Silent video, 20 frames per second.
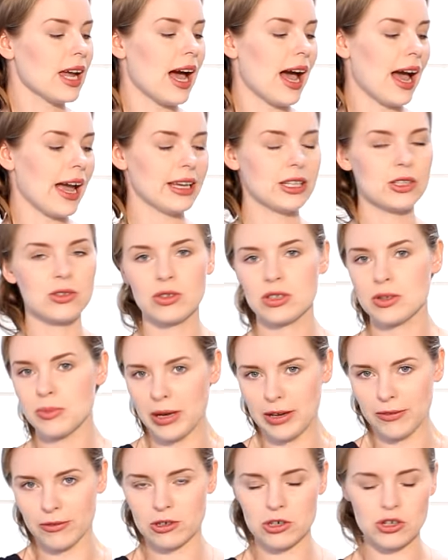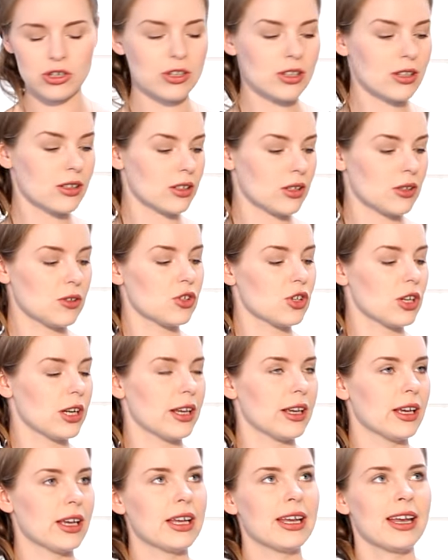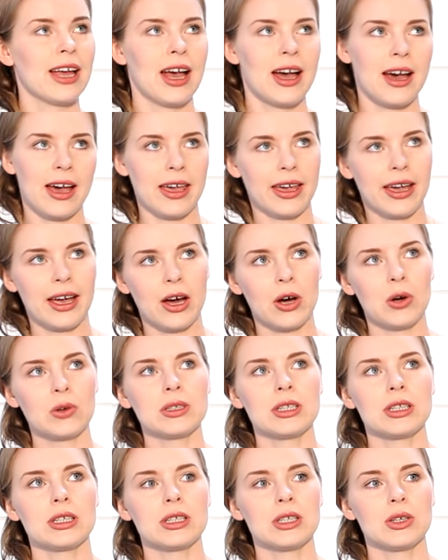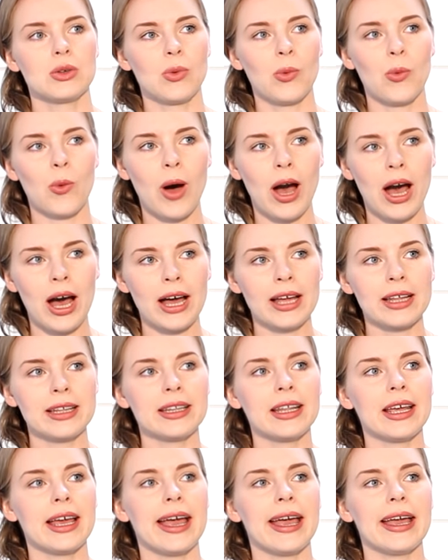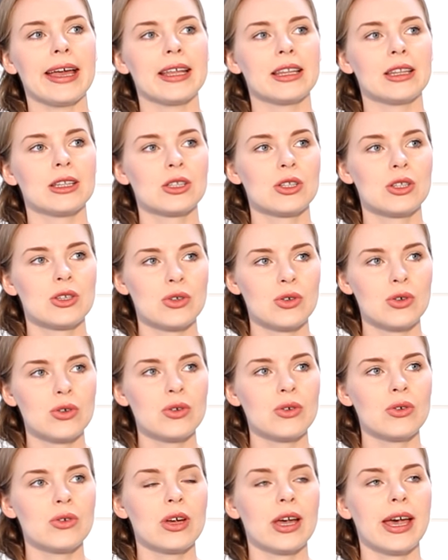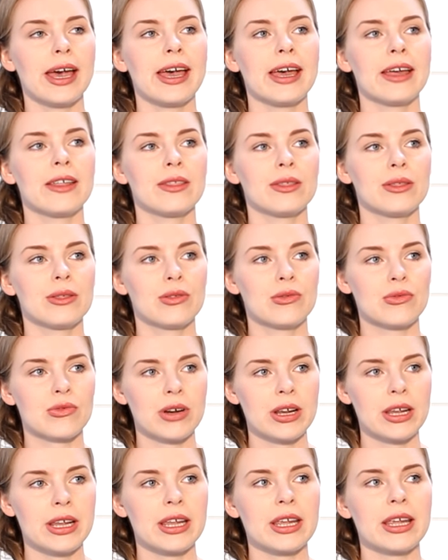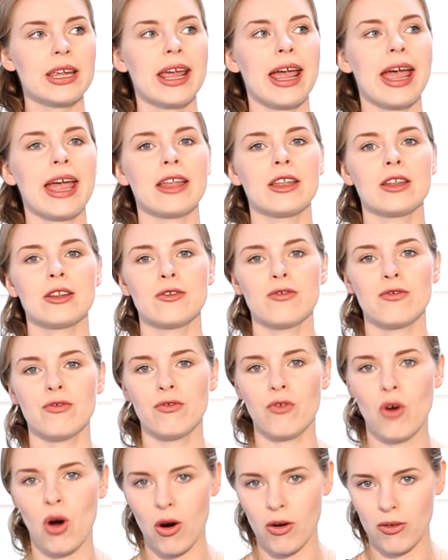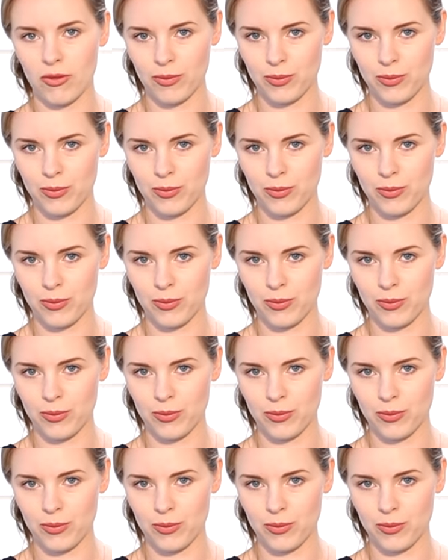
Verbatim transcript: I do it my version. Usually I count it one and two and three and four.